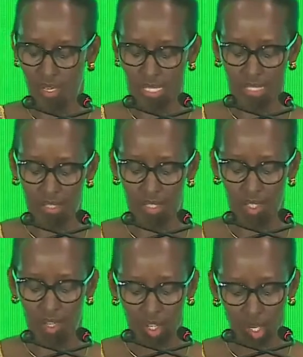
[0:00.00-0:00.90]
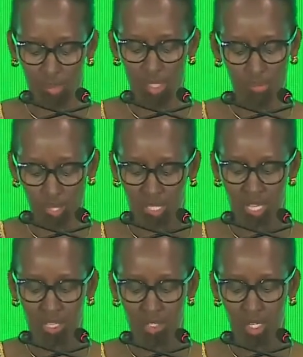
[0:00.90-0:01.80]
in the
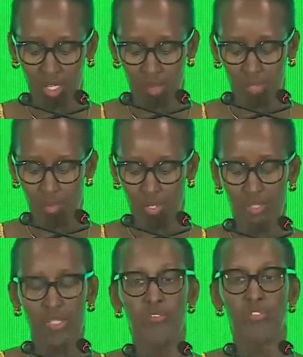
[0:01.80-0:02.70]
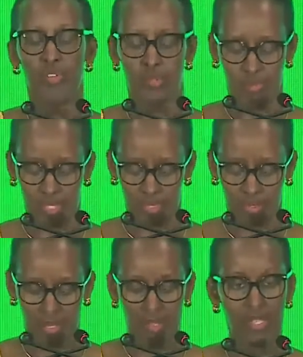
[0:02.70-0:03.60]
other Commonwealth forums,
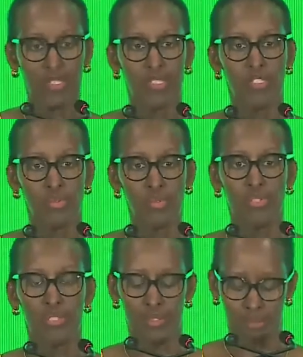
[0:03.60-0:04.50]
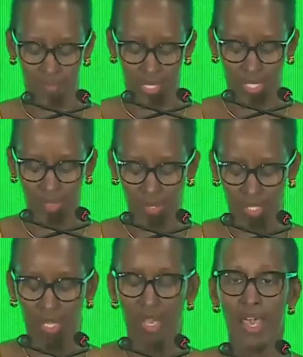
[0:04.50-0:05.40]
and that is youth,
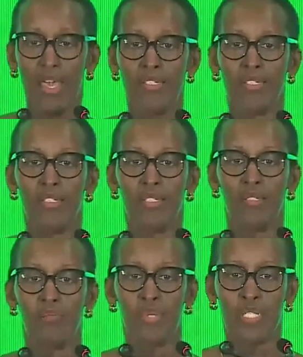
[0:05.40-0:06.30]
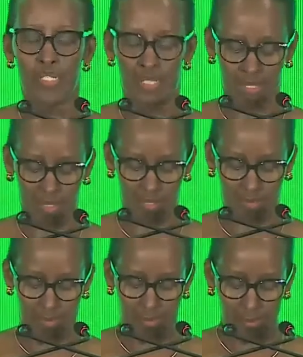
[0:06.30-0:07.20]
civic, and business.
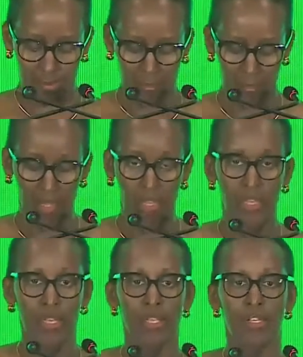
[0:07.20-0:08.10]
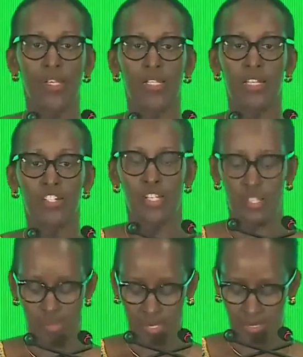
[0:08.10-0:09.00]
Ladies and
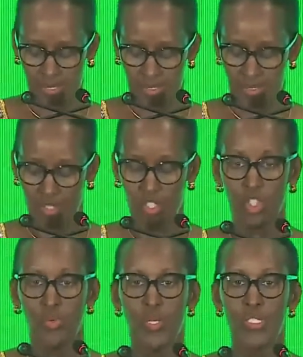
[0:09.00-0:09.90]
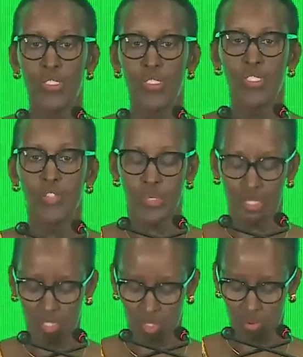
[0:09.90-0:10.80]
gentlemen, the
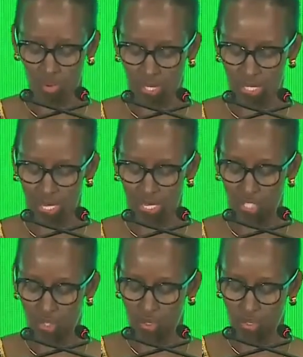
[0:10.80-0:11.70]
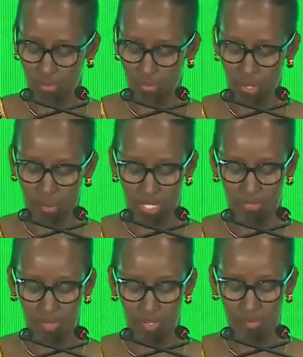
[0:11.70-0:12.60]
2022 Kigali CHOGM Women's
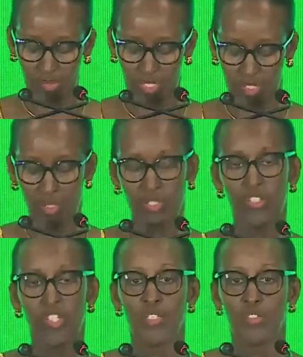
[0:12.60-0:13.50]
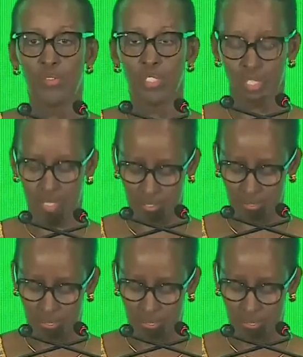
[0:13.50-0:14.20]
Forum does not just occur